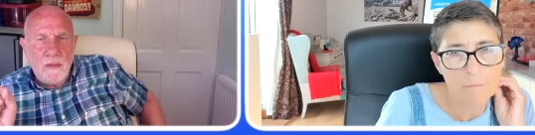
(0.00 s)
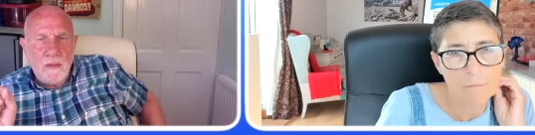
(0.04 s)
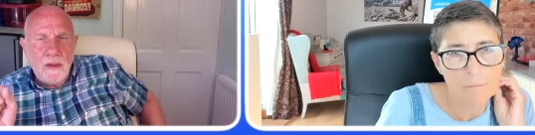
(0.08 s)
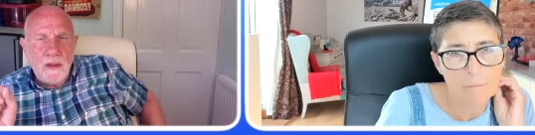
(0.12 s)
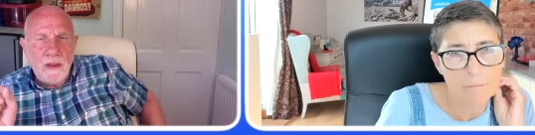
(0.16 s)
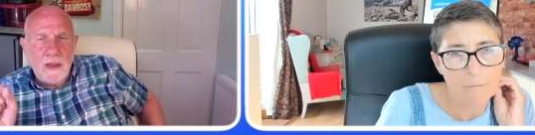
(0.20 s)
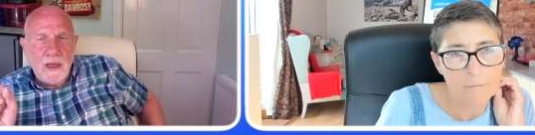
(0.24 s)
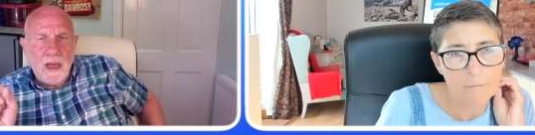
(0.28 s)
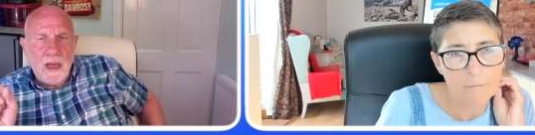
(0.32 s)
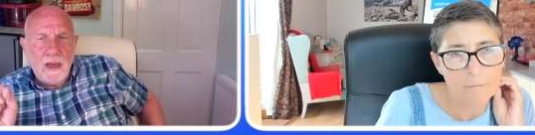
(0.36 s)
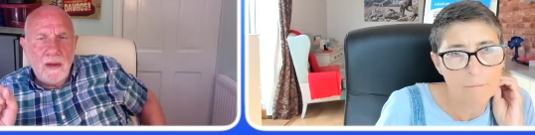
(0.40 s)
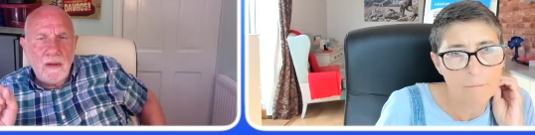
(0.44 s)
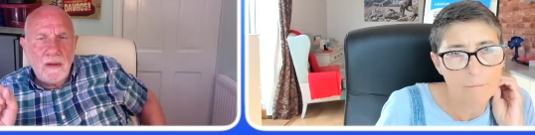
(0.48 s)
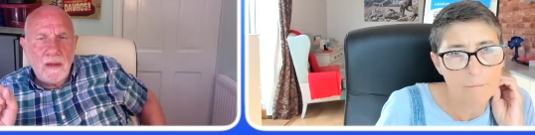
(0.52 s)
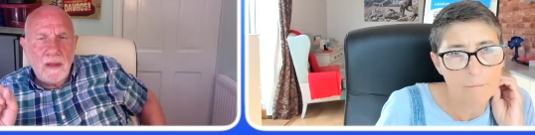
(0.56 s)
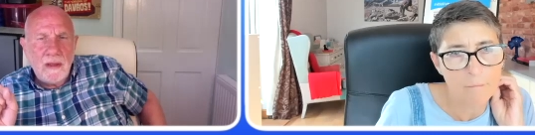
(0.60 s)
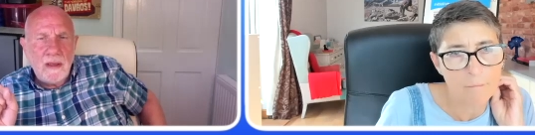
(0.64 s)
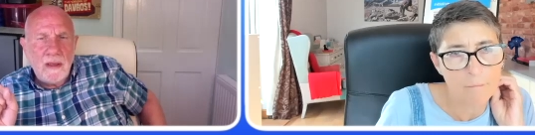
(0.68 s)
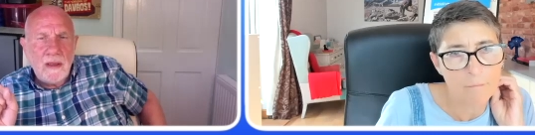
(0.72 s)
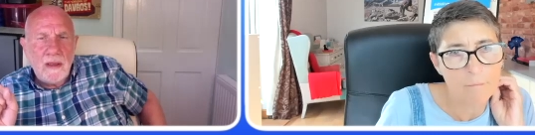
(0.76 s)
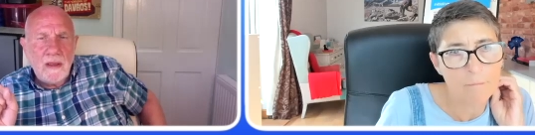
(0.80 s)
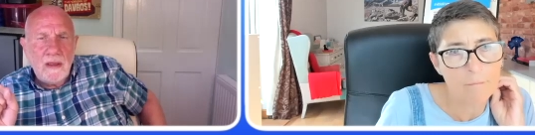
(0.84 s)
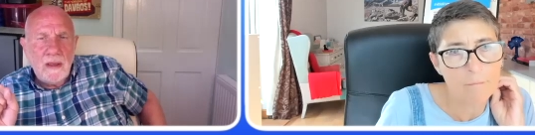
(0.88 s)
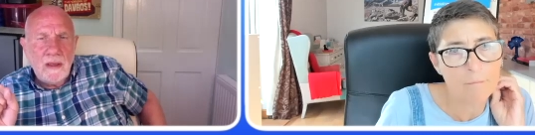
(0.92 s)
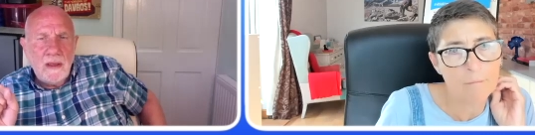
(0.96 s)
Speaker 1: and counselling.
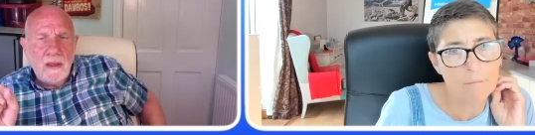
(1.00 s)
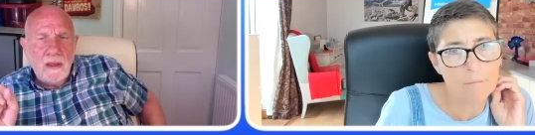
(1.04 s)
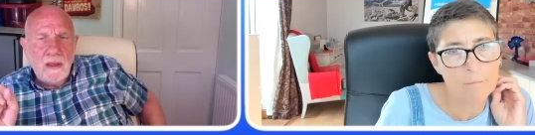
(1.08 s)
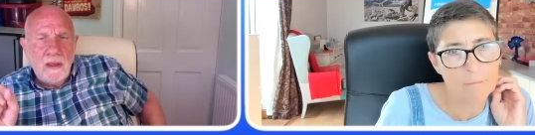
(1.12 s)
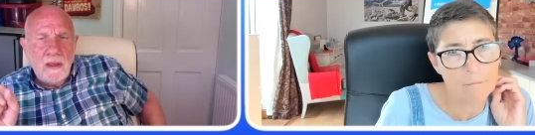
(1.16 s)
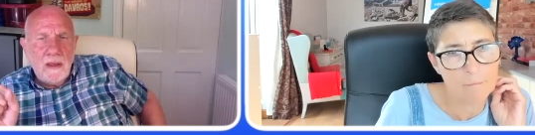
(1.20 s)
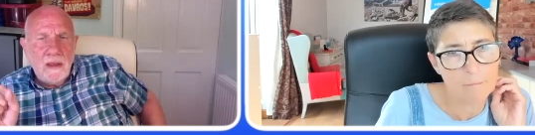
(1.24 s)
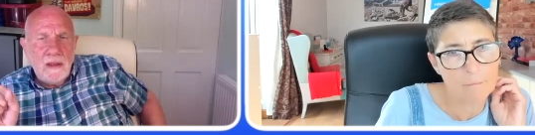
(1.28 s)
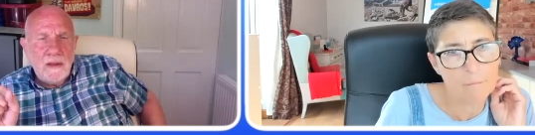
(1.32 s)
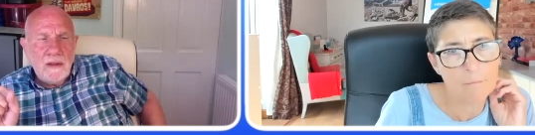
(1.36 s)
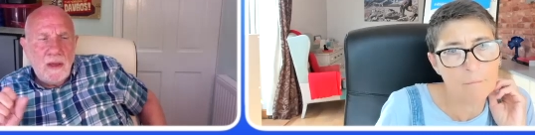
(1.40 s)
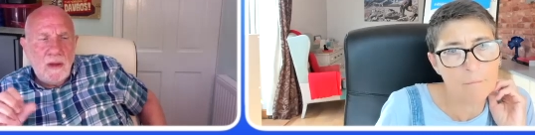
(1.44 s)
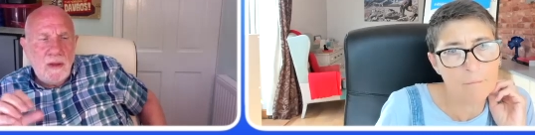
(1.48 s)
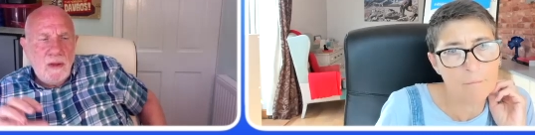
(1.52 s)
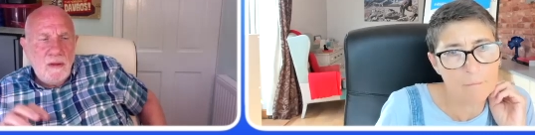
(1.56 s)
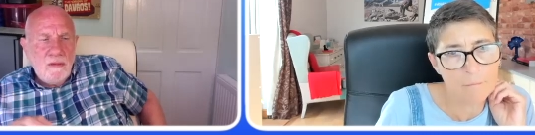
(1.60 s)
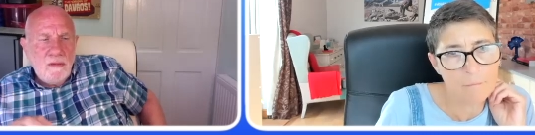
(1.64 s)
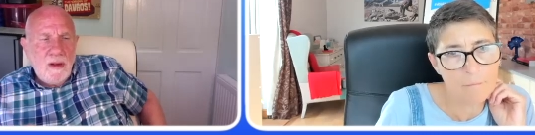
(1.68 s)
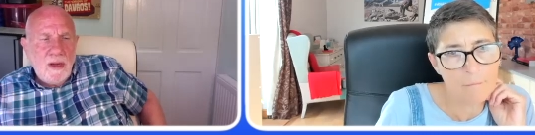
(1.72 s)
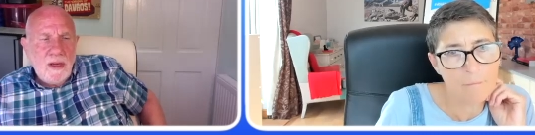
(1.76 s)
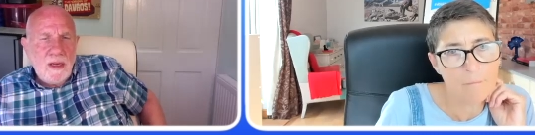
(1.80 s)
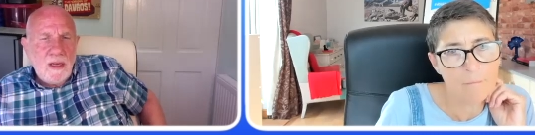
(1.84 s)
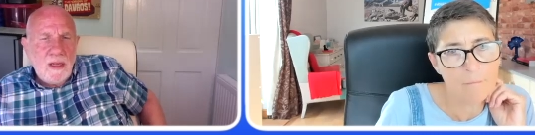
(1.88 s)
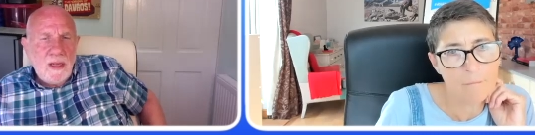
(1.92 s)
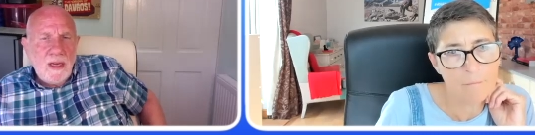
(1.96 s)
So the
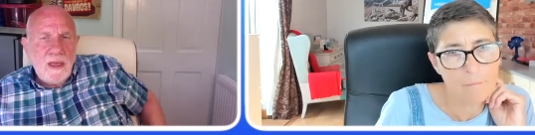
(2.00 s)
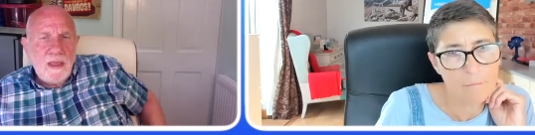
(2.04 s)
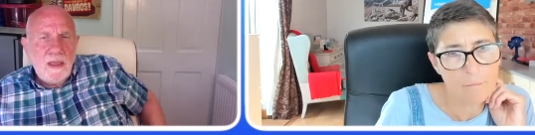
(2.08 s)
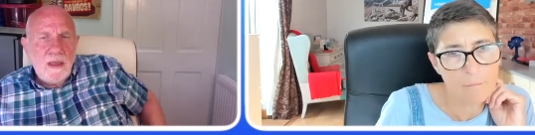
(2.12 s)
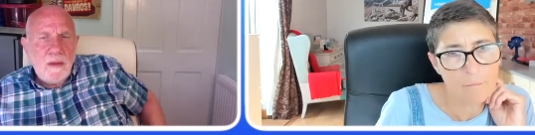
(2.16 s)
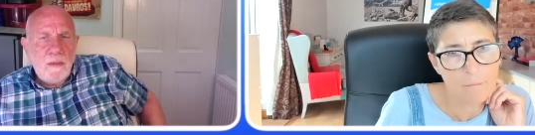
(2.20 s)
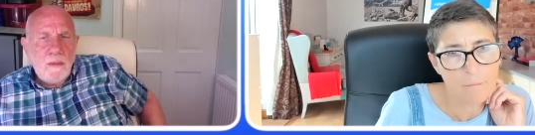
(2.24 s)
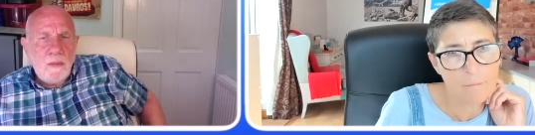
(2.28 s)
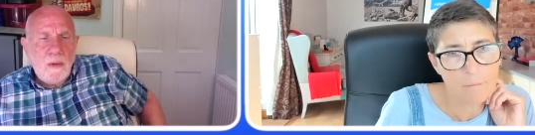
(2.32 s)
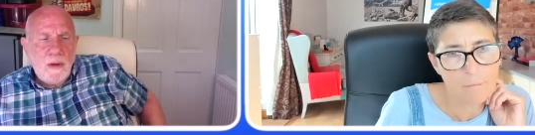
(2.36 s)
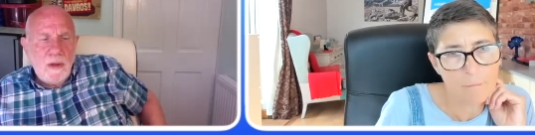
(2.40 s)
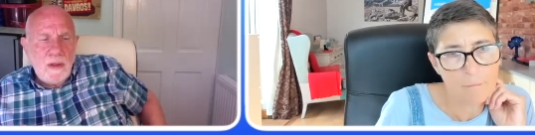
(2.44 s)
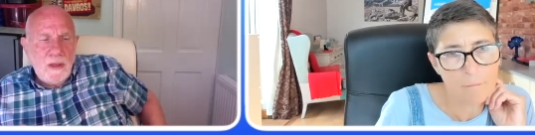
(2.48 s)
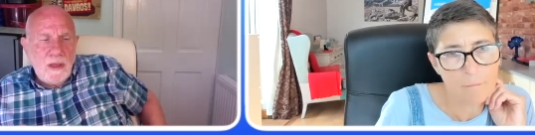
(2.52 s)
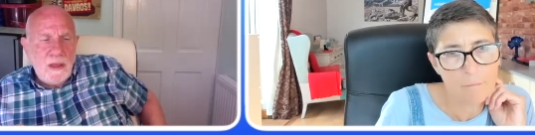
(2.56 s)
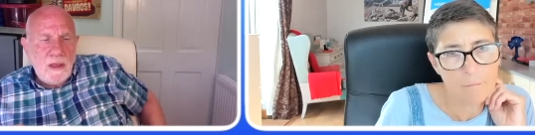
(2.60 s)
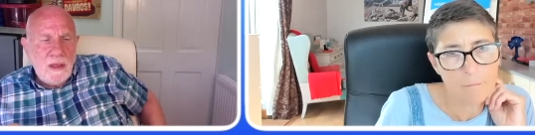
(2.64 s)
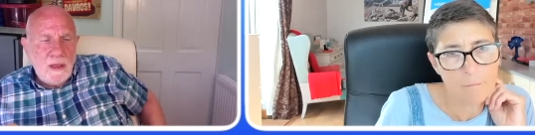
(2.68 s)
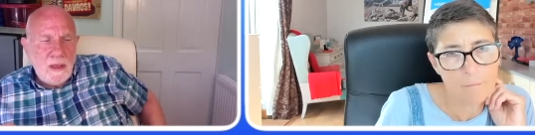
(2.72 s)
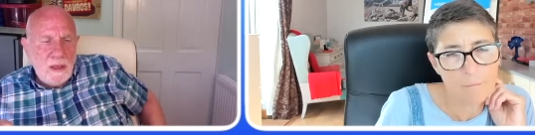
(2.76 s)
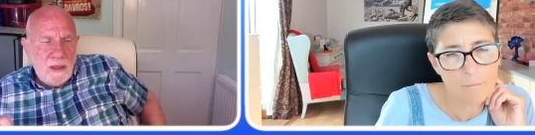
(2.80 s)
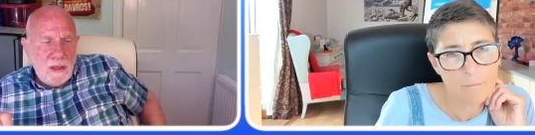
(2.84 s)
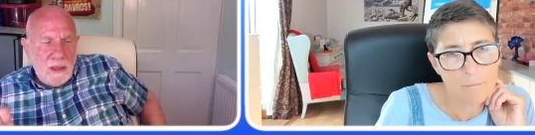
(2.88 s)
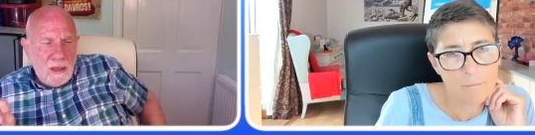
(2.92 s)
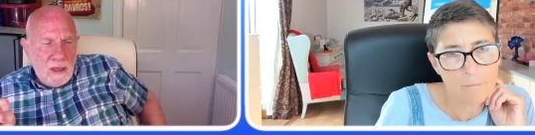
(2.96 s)
regulating body
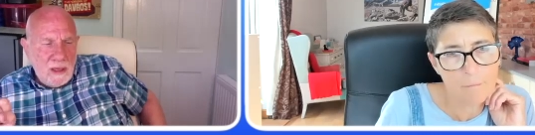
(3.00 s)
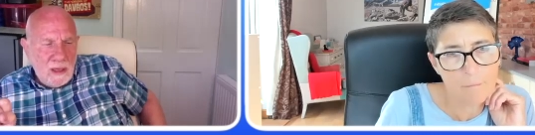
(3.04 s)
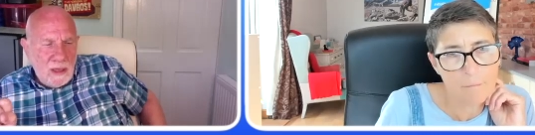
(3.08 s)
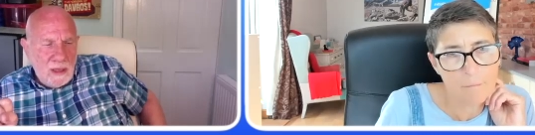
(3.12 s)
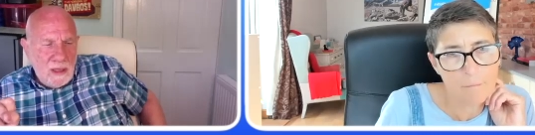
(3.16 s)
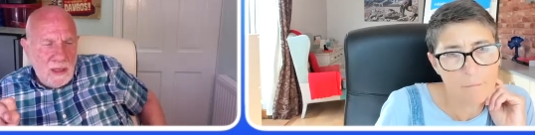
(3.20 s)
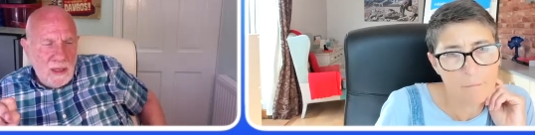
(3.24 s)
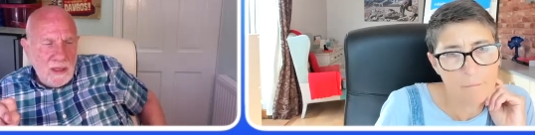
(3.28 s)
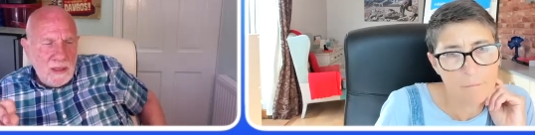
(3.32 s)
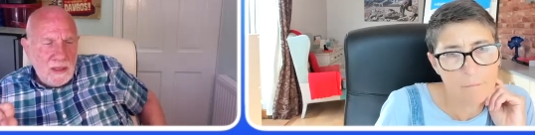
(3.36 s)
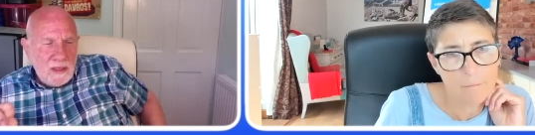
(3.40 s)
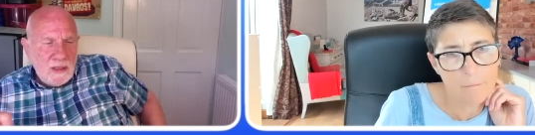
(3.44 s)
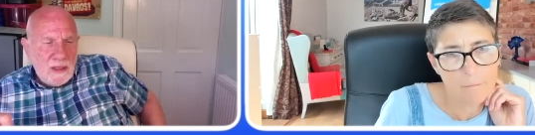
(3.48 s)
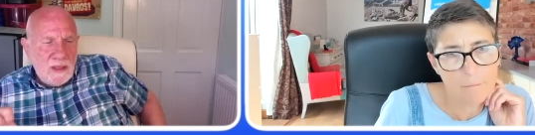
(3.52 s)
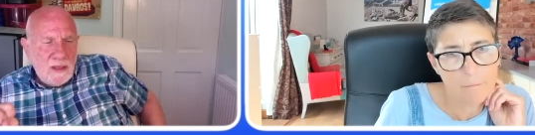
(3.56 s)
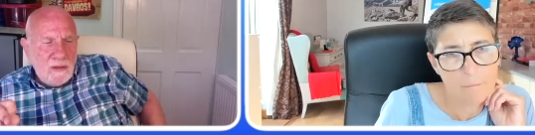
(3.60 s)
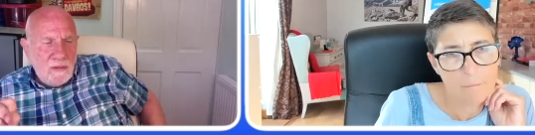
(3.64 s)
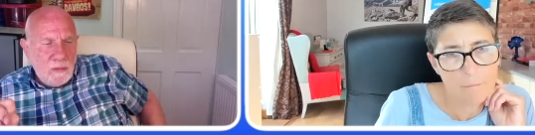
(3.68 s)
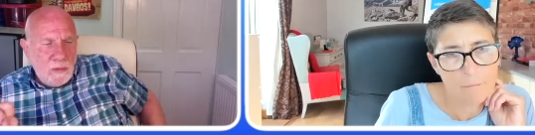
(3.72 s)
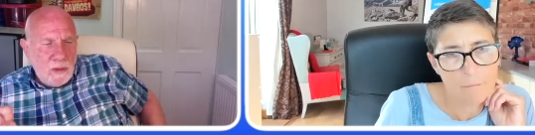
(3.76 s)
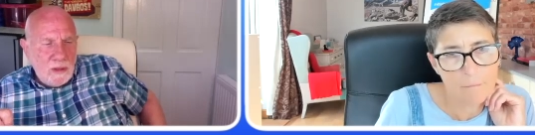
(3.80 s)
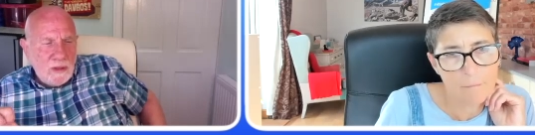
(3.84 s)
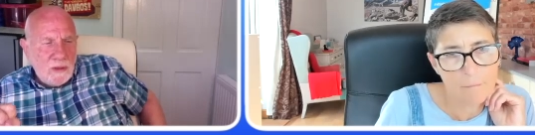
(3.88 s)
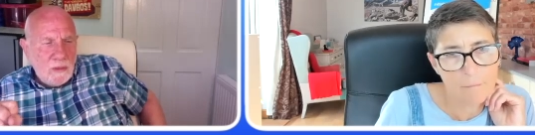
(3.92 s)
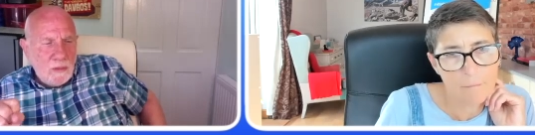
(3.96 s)
at least give
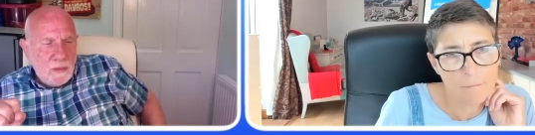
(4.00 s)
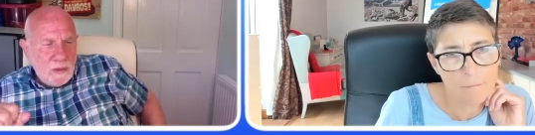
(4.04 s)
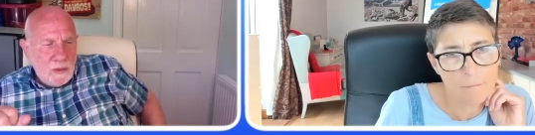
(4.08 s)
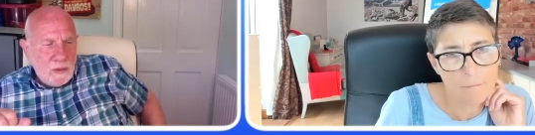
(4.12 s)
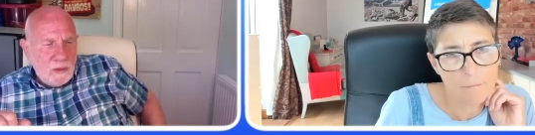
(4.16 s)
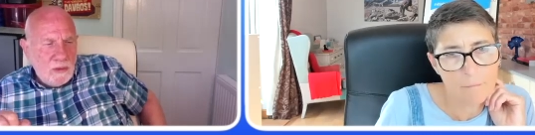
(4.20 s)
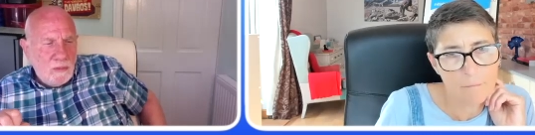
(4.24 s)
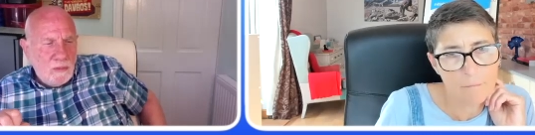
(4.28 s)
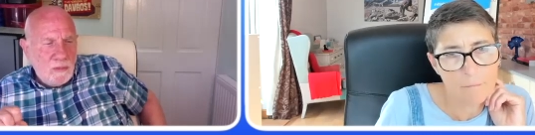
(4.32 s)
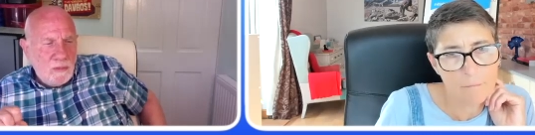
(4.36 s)
me some sort of